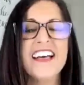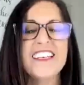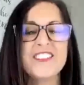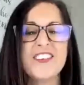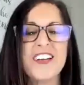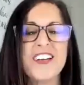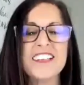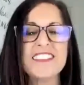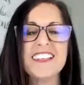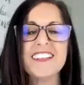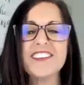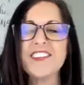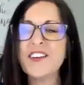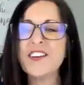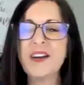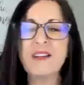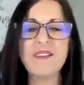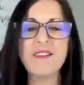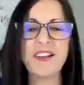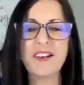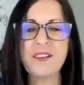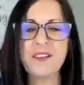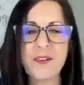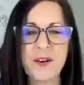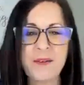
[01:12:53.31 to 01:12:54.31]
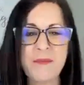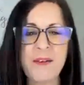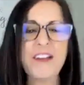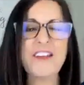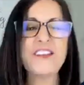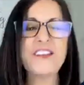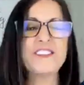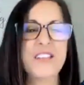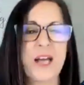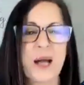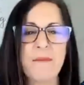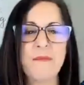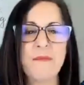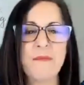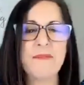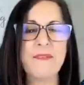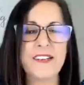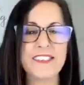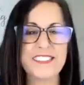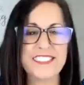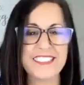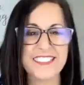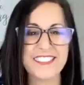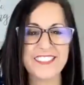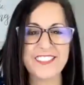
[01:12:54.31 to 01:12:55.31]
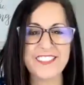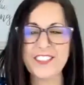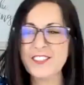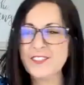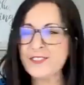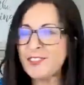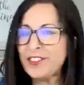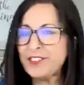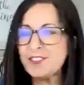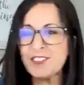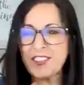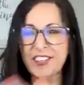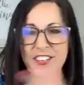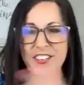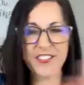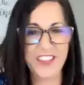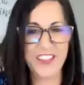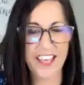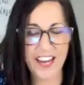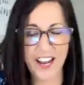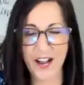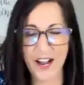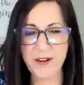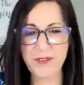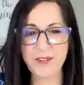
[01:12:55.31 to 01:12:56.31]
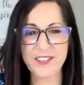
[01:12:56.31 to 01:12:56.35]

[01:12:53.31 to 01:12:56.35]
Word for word: So I said, Lord, I'm not going to worry about. You'll tell me what to do. We'll figure that out.